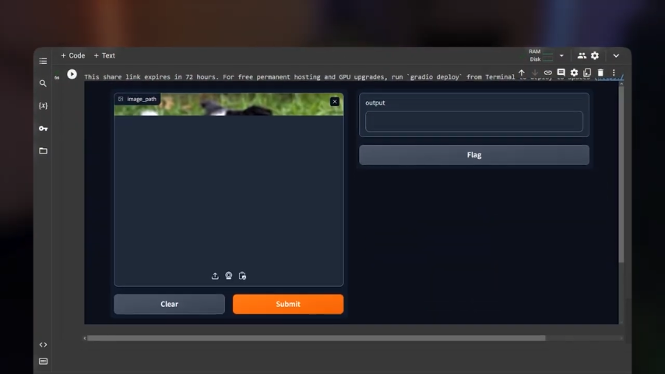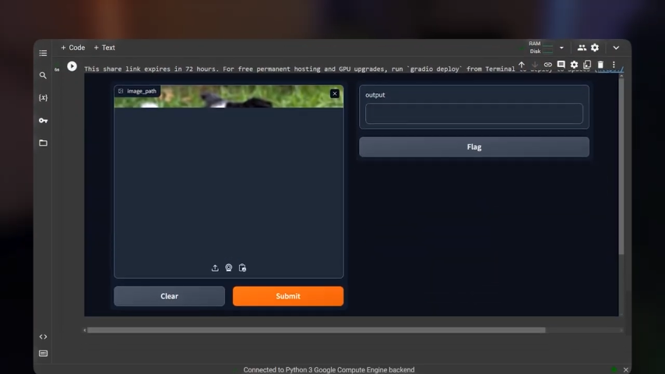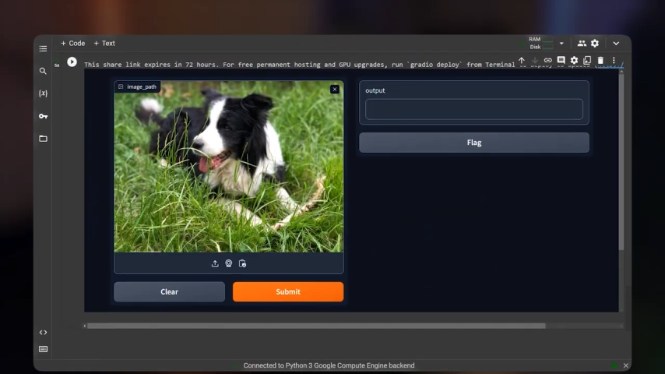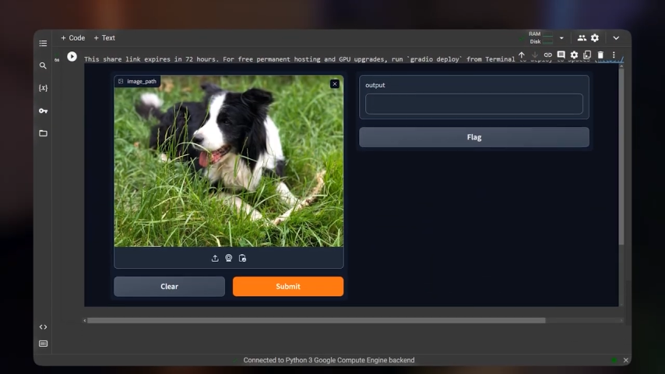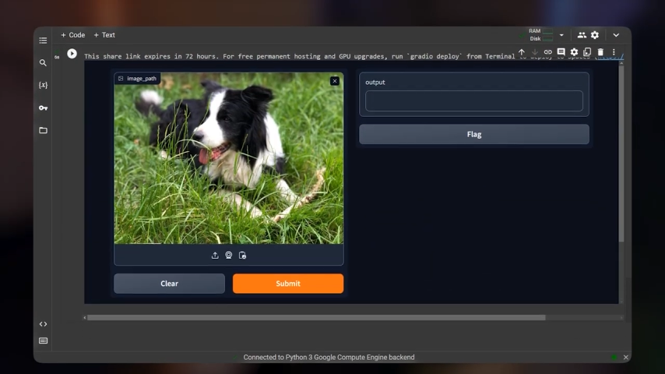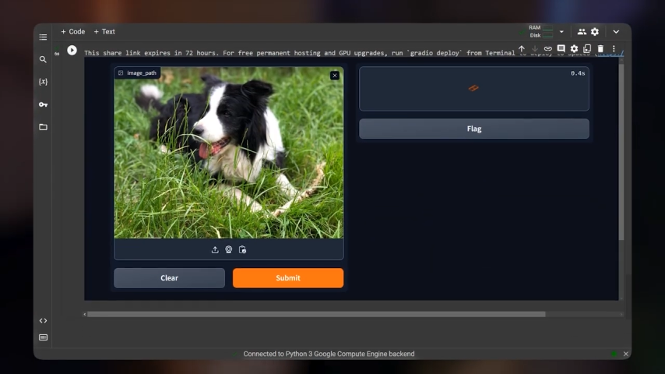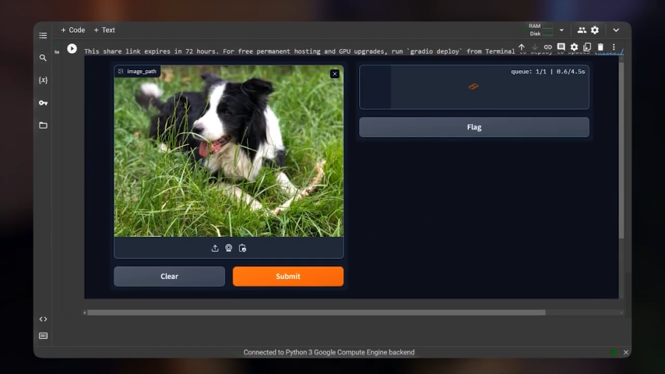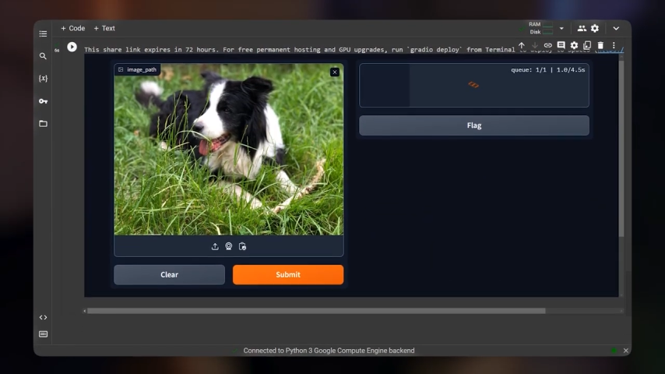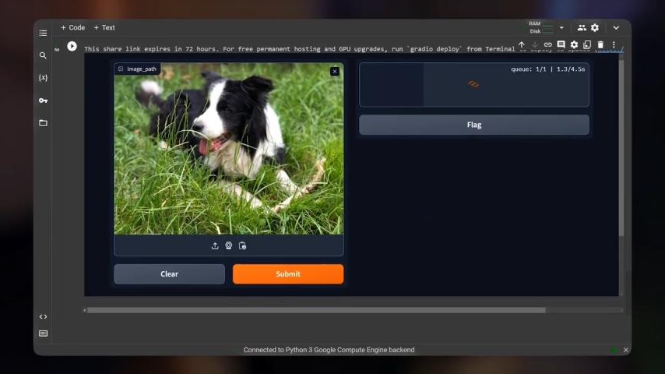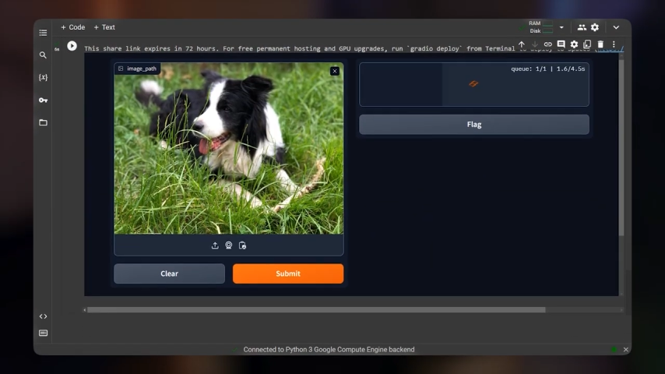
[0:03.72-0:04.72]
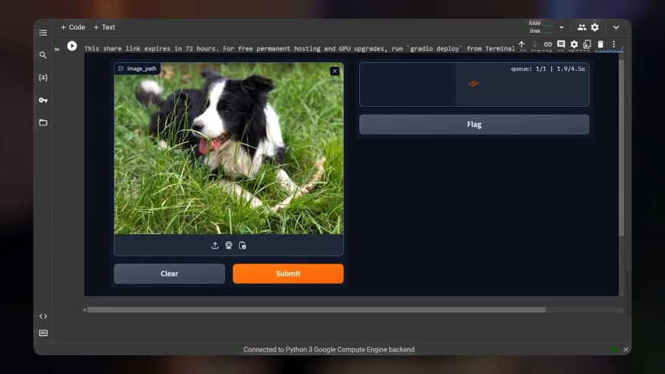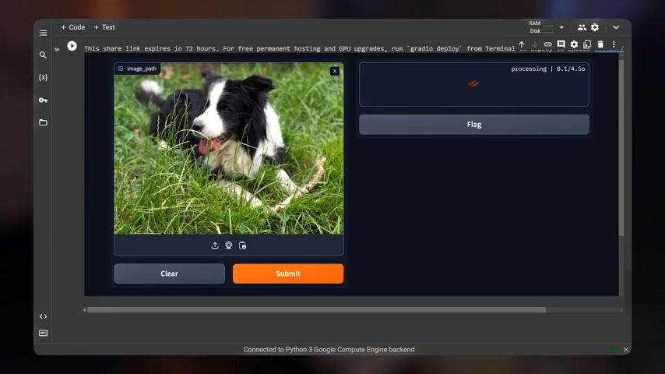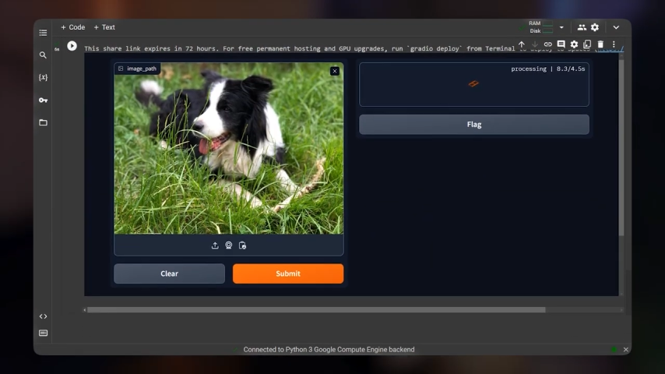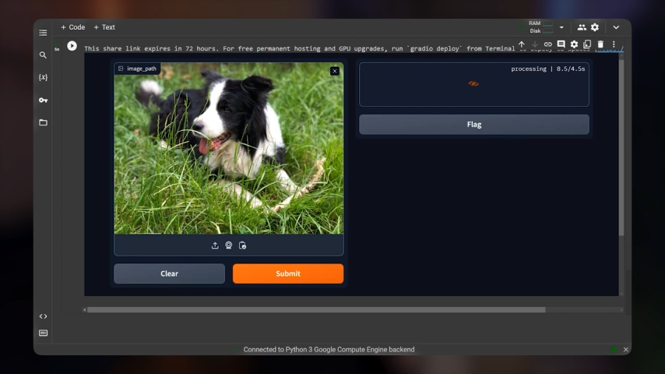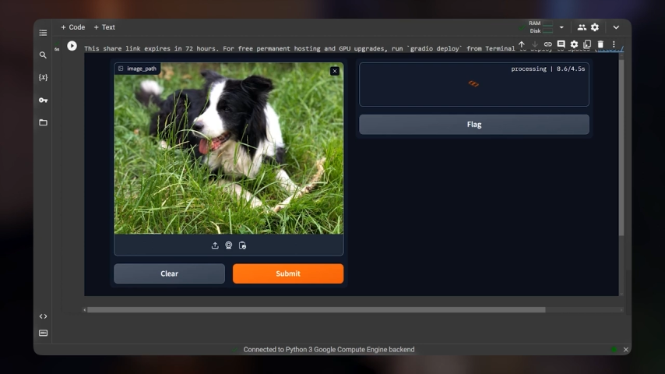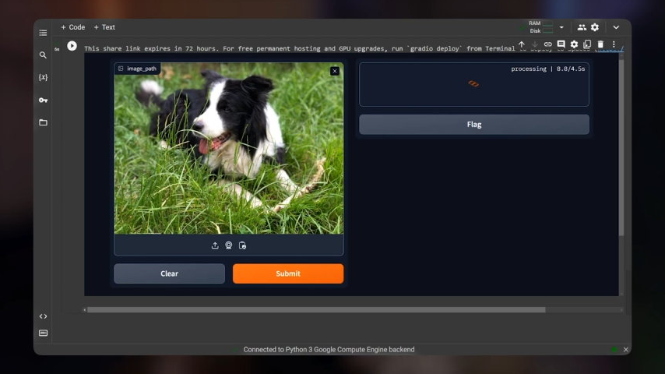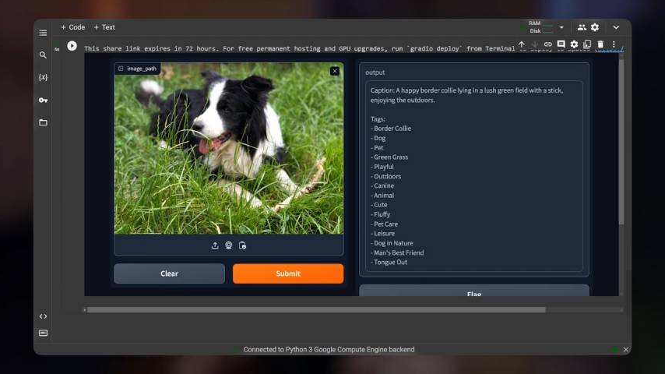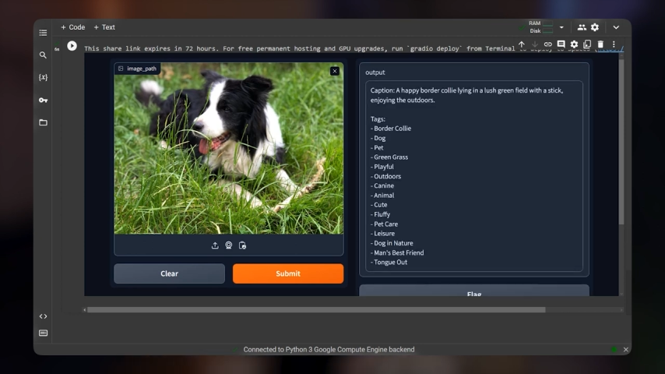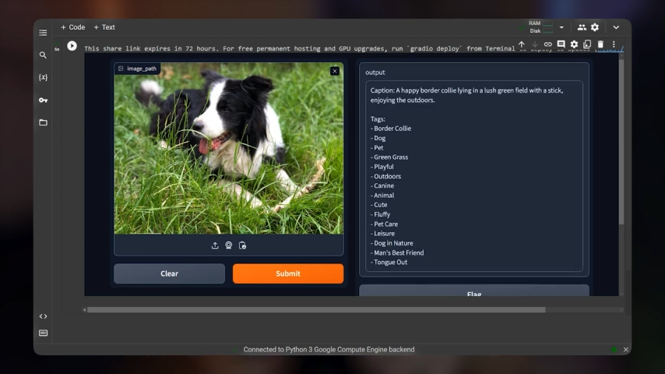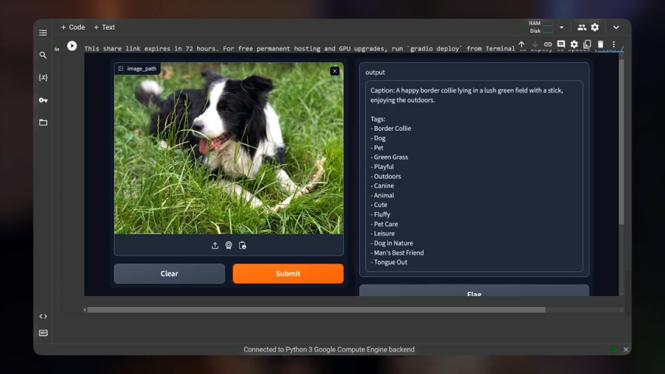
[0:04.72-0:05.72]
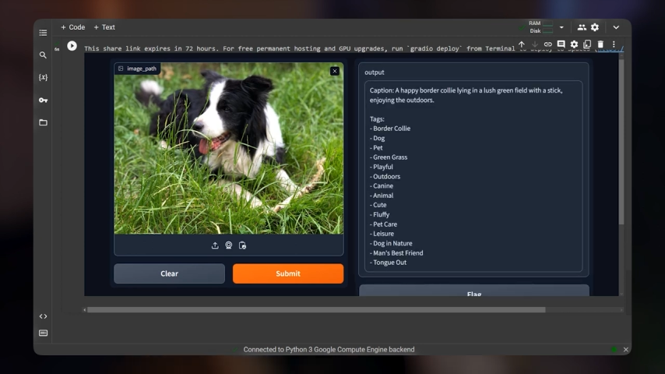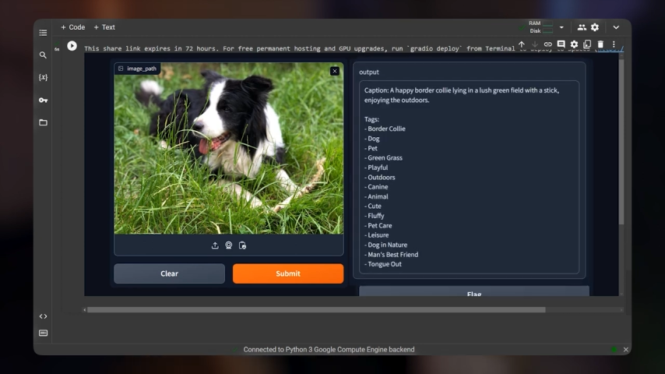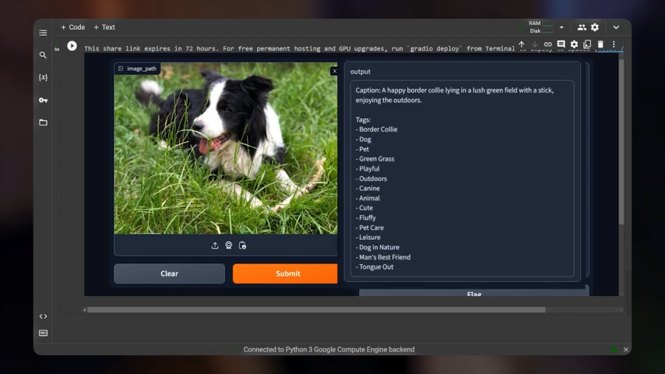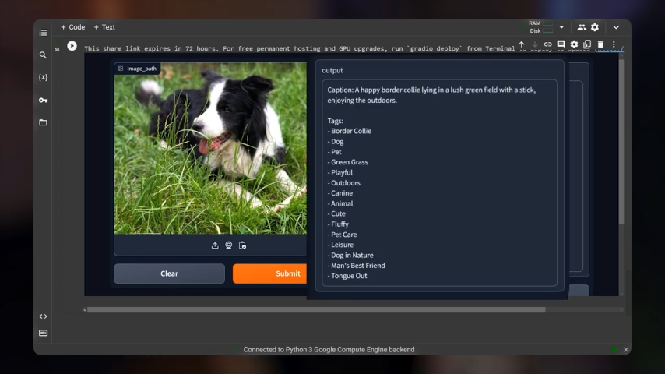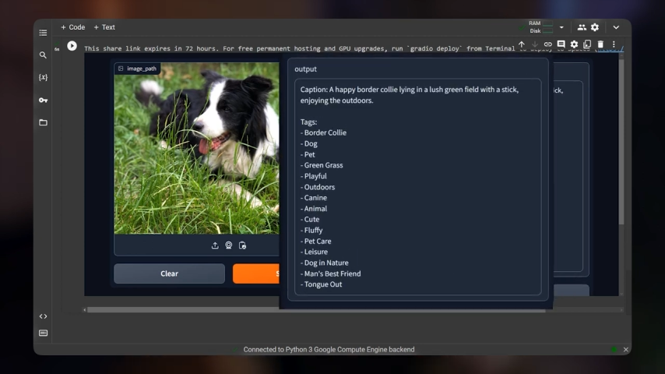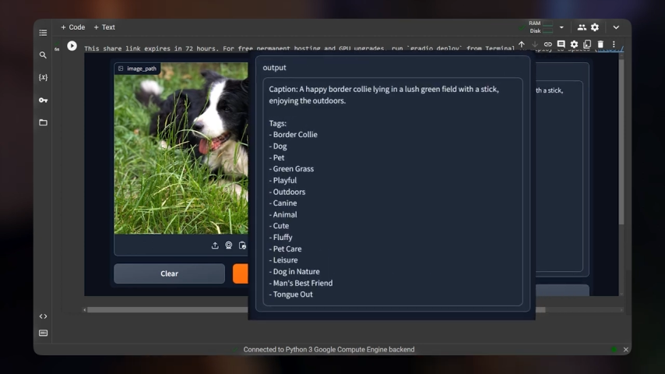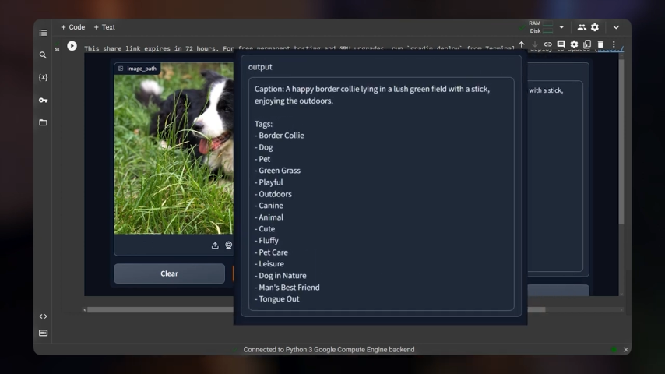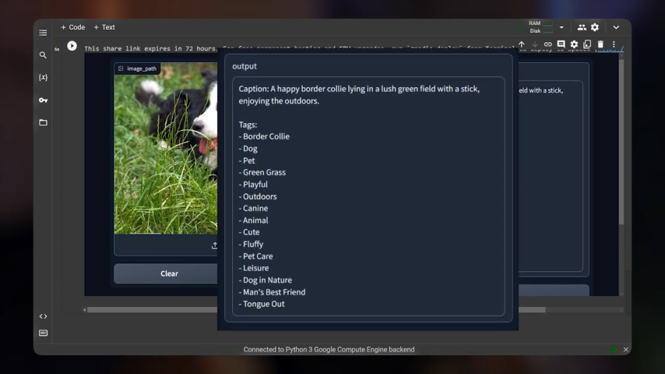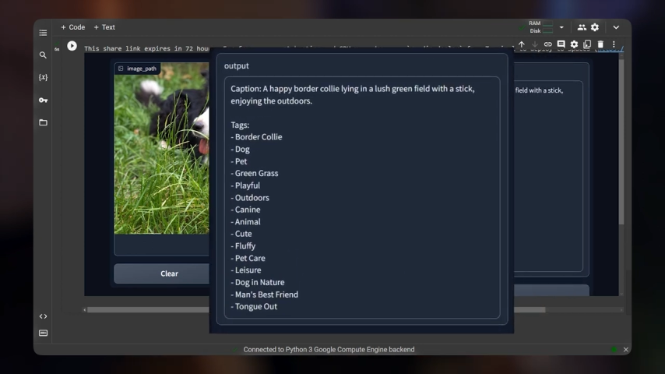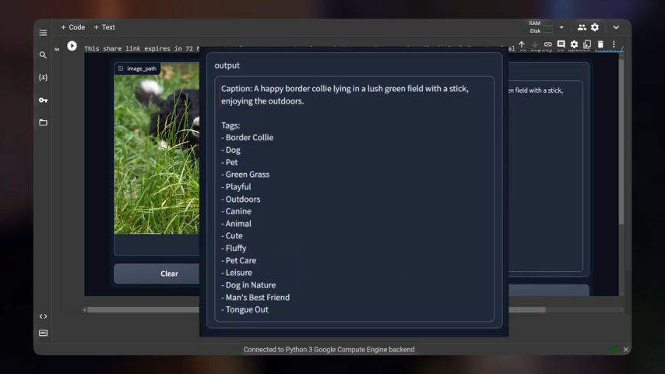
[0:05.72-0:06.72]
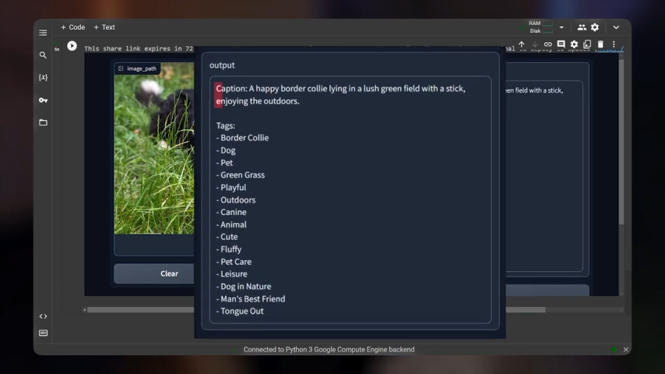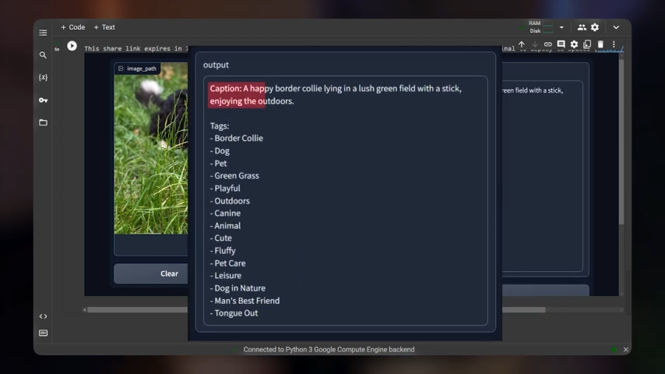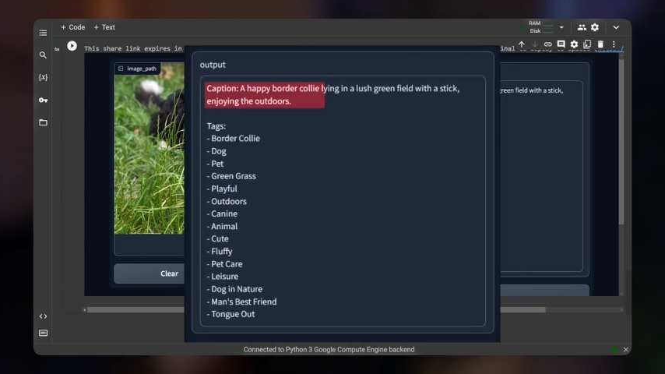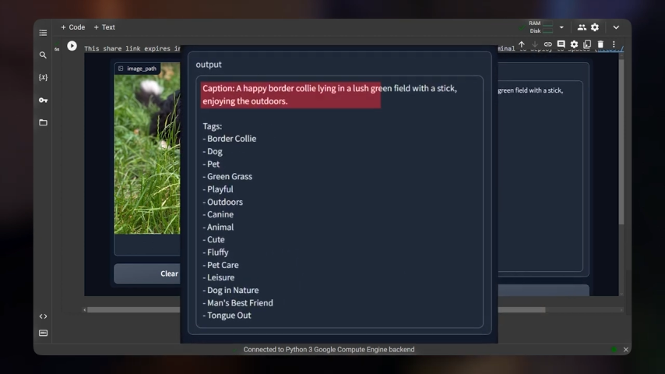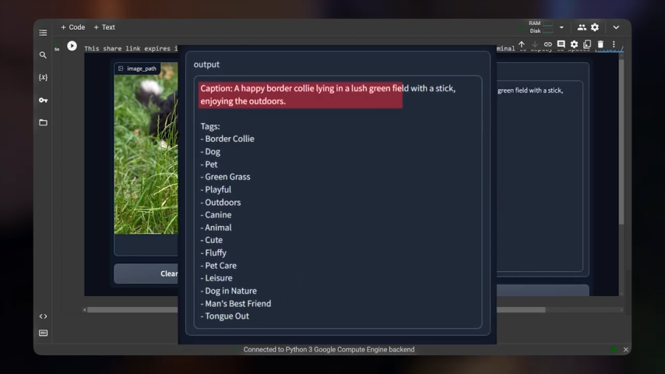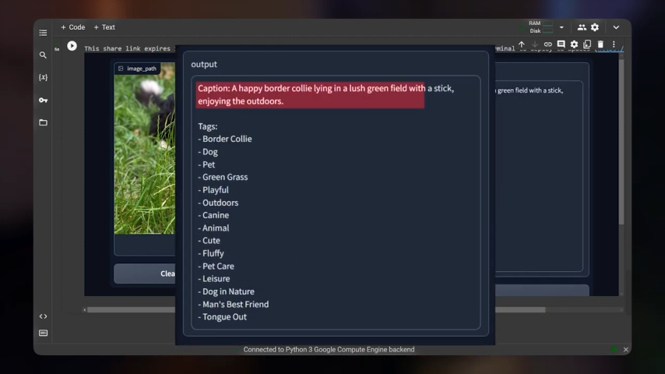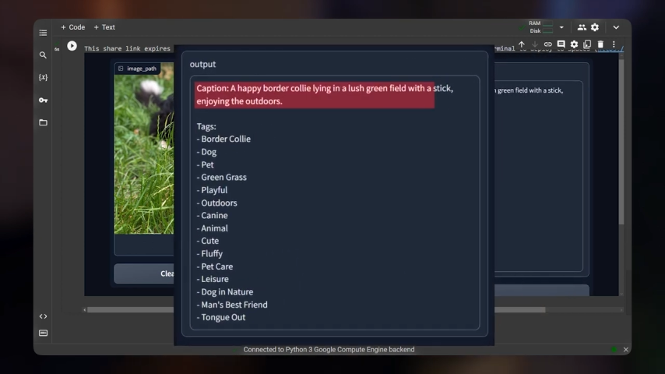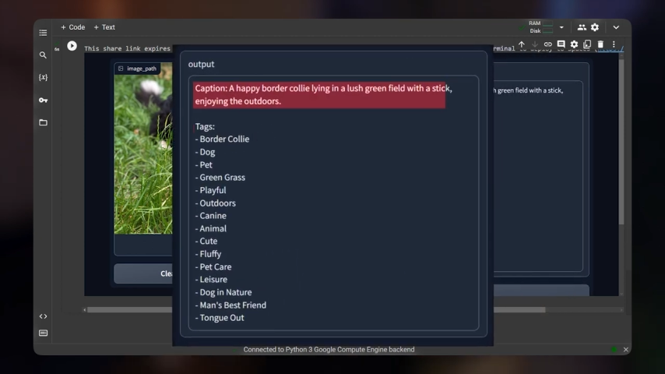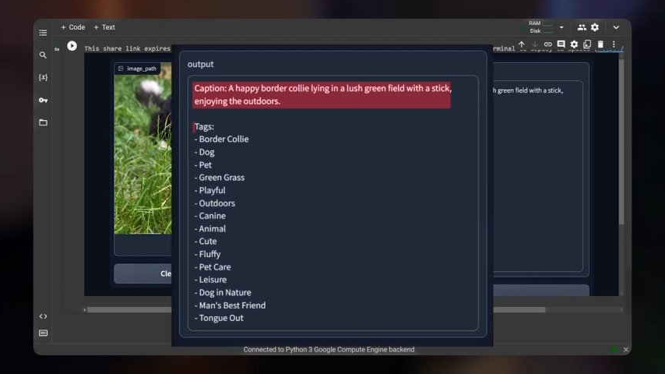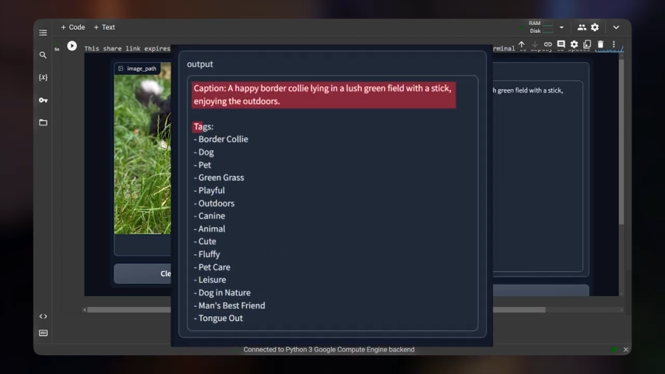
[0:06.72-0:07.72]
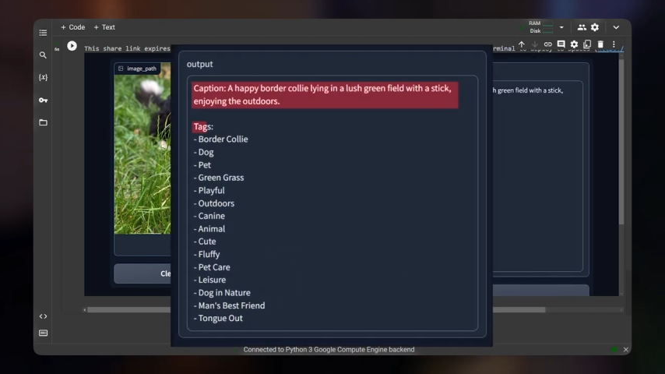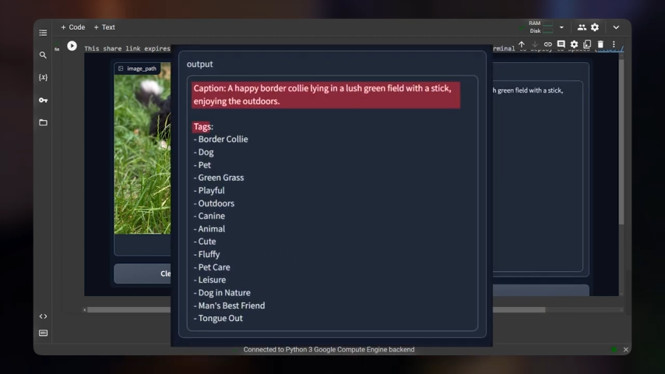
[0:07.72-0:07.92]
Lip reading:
[unreadable: no face in view]